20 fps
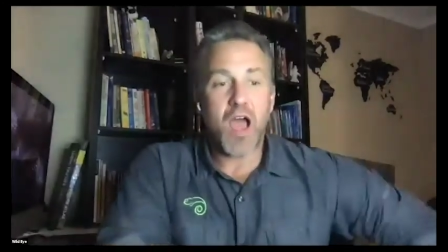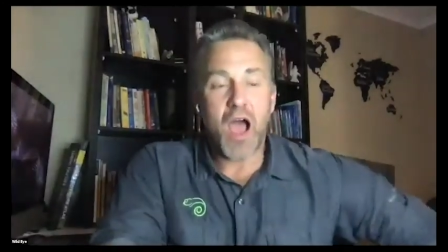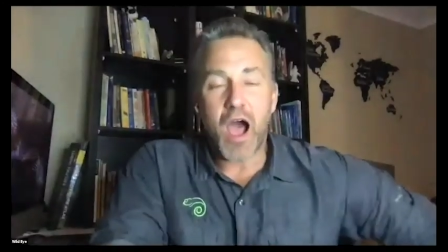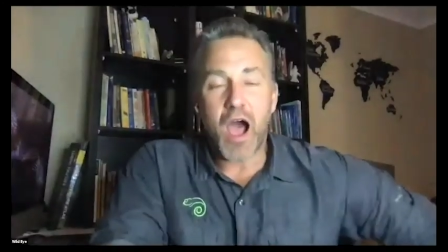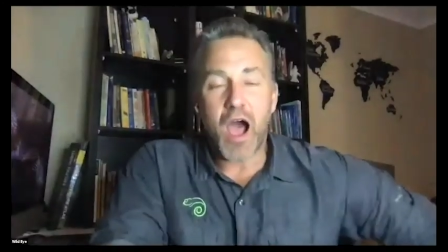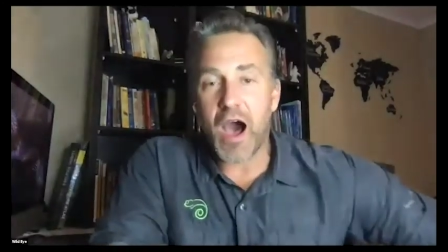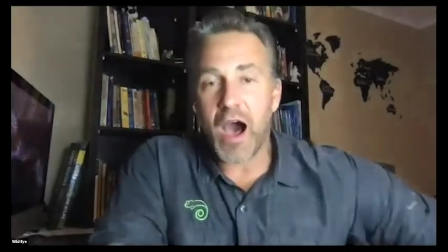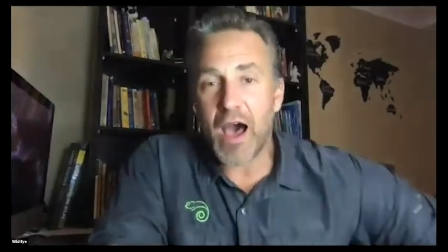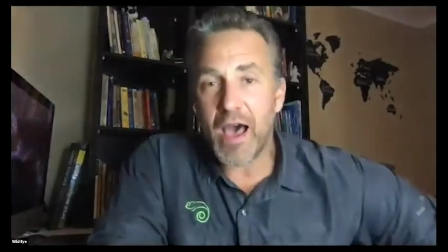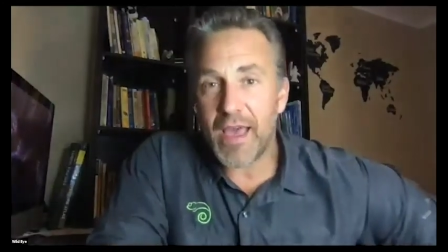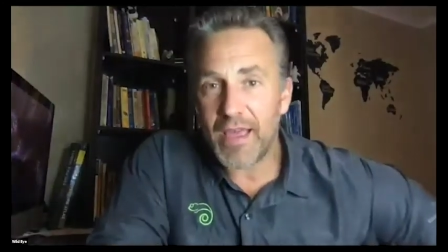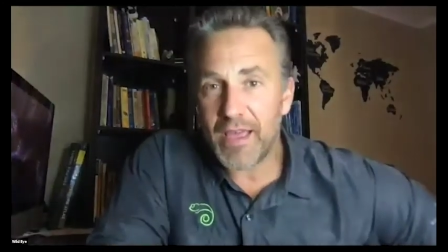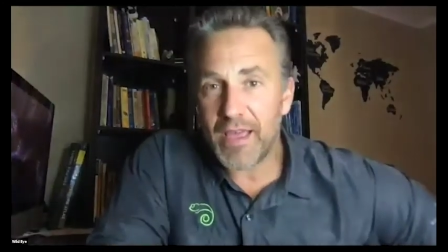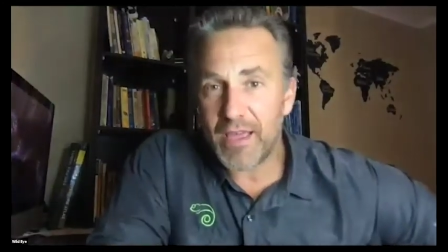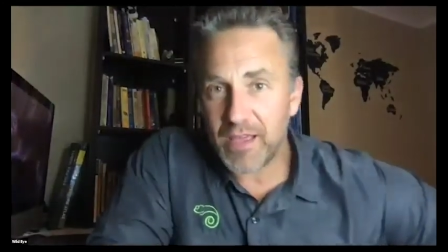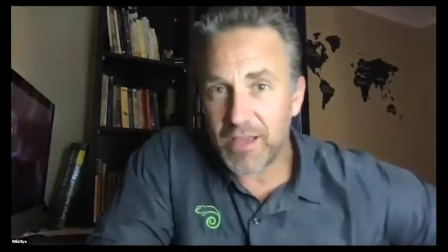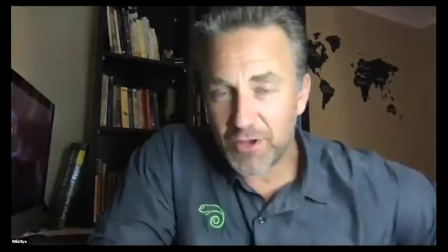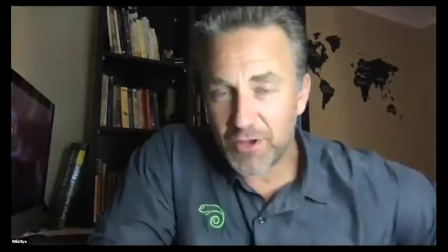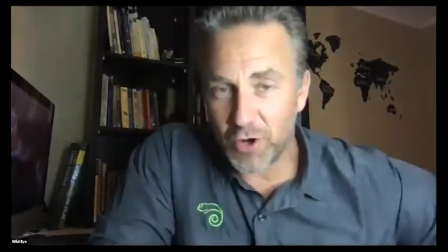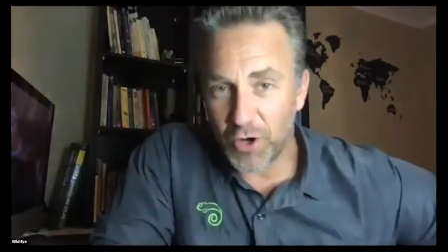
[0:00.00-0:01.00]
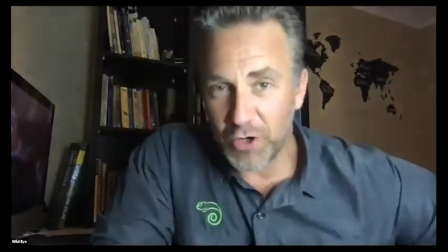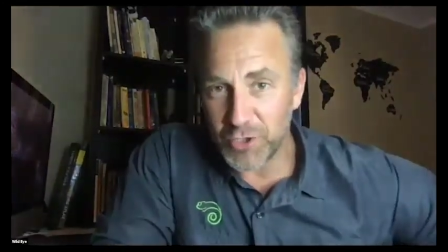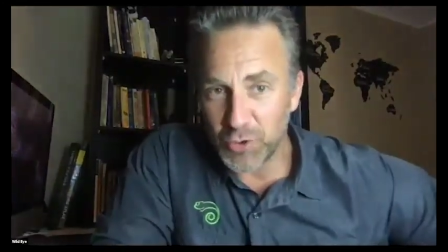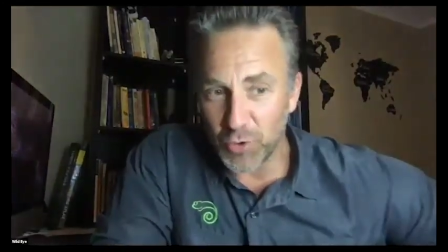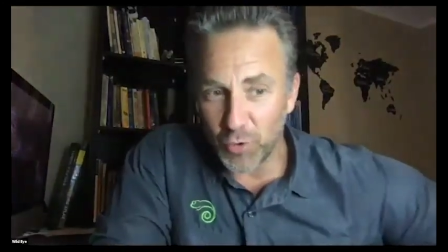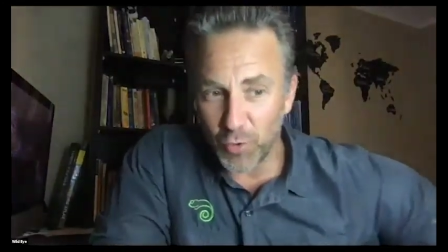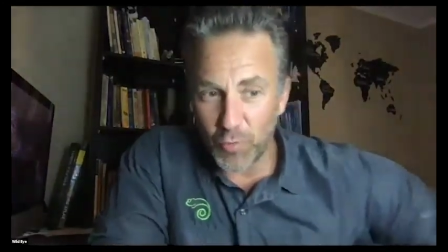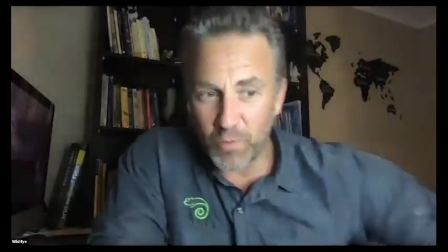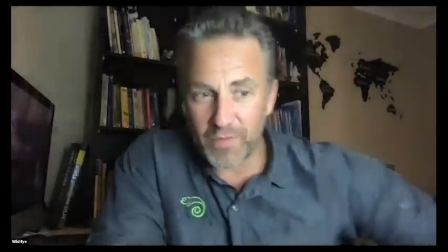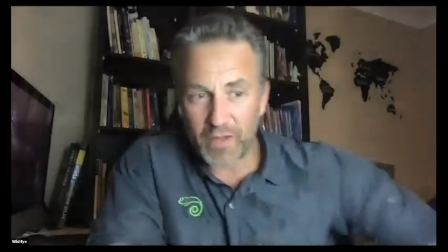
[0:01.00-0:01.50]
I can't
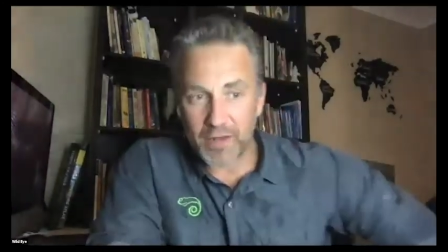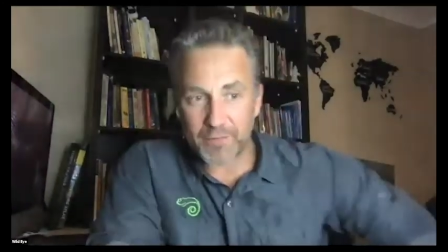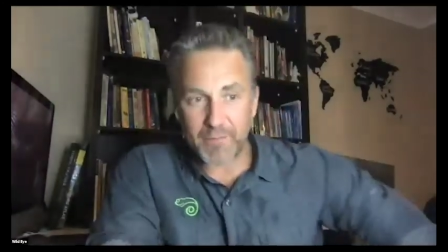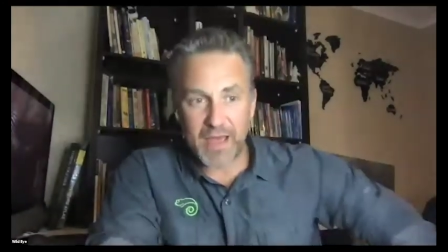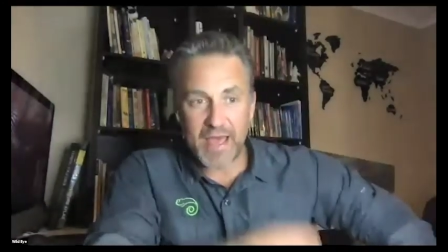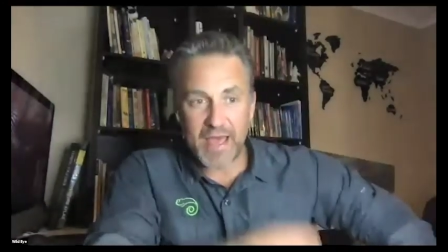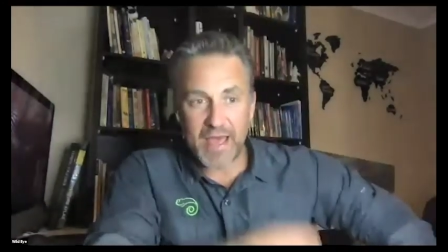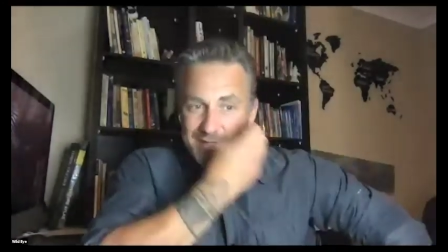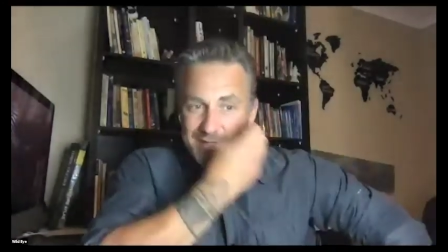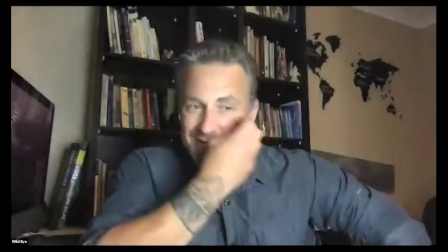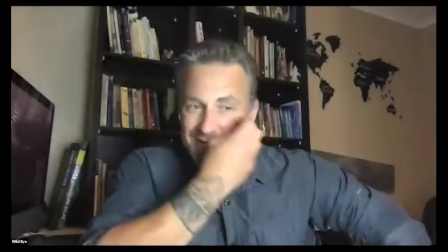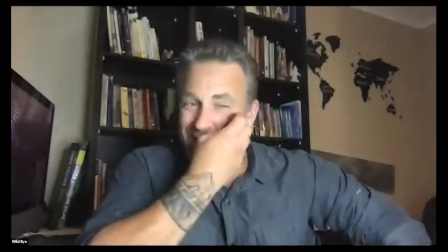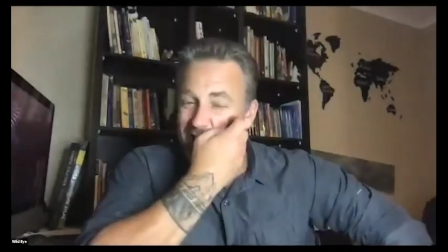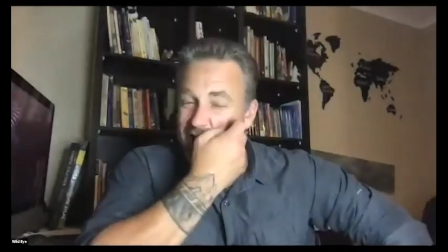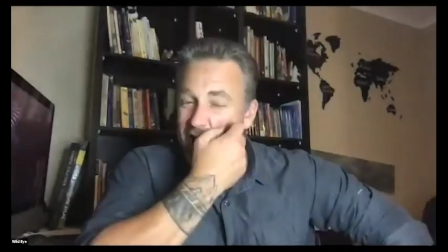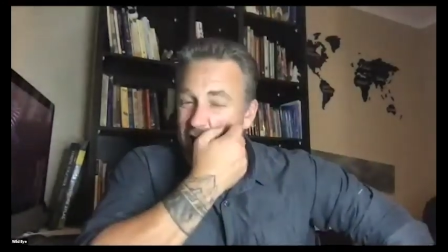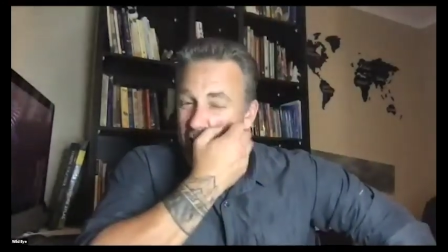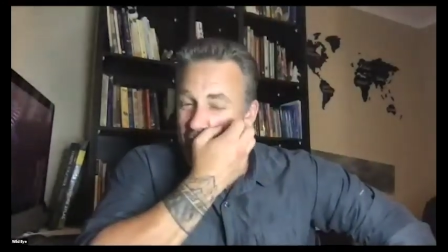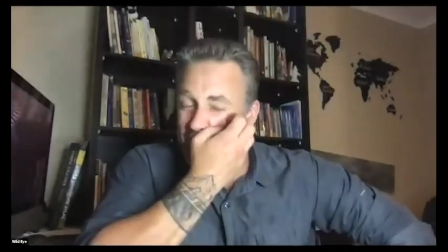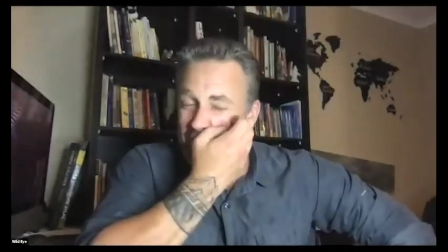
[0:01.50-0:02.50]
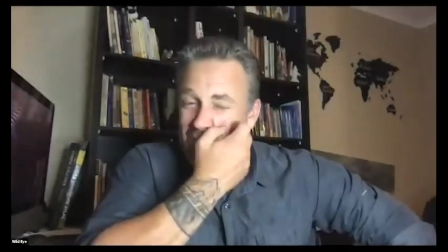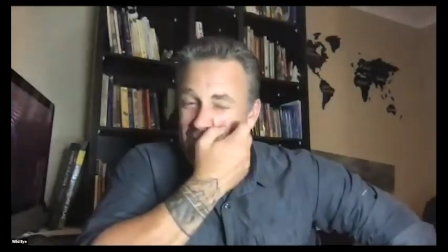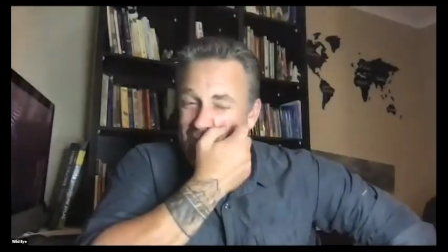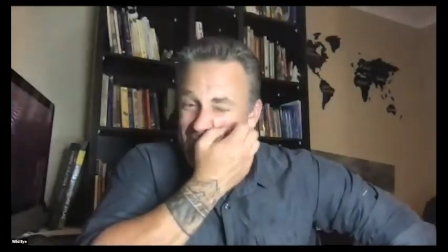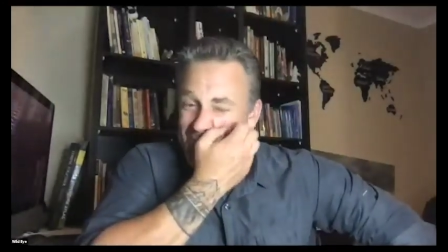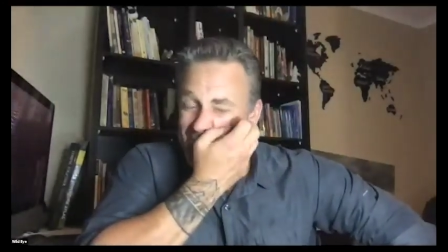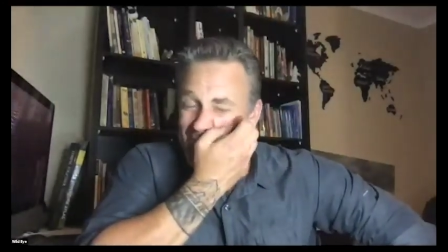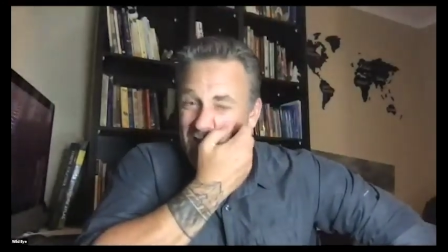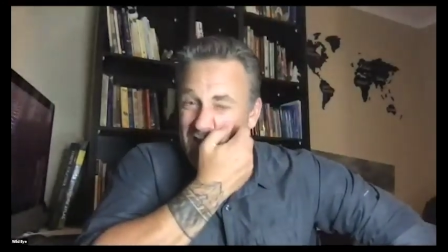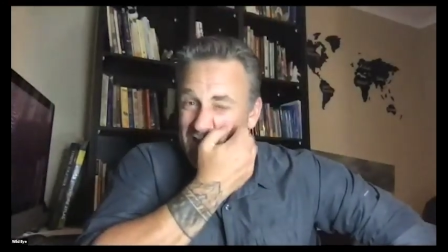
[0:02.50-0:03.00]
talk without my hands. And I know
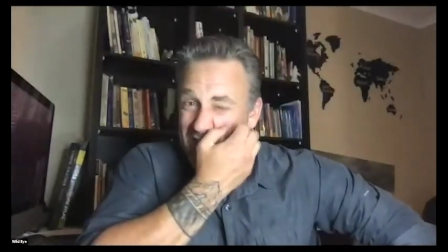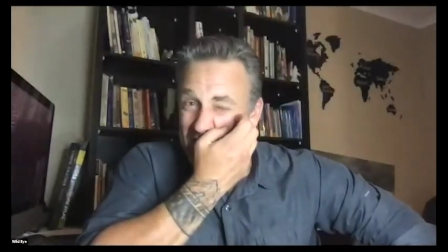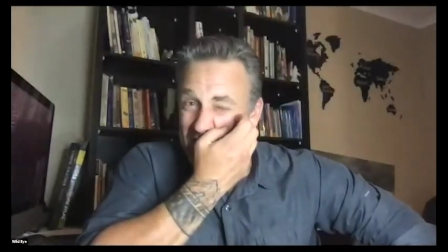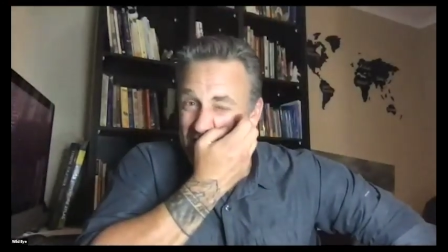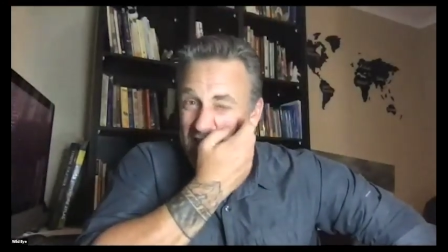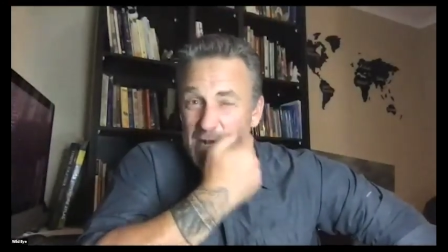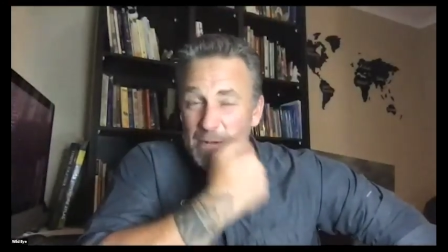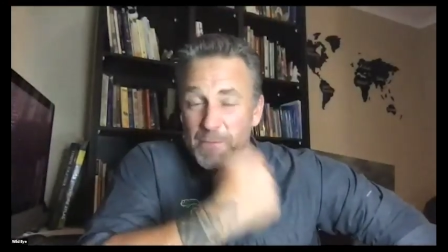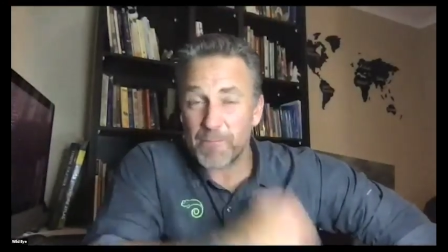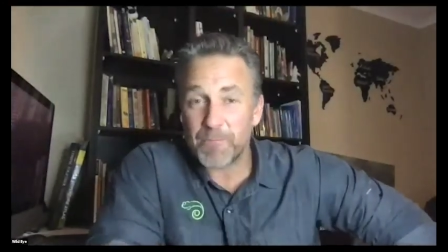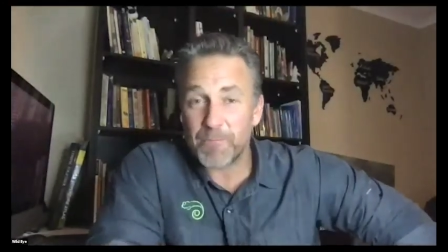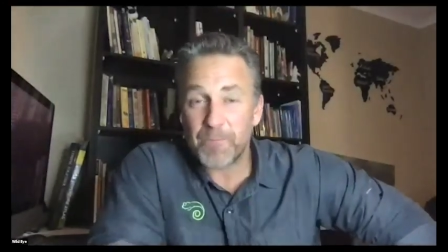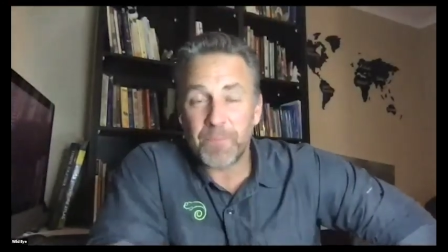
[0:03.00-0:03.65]
it's a thing.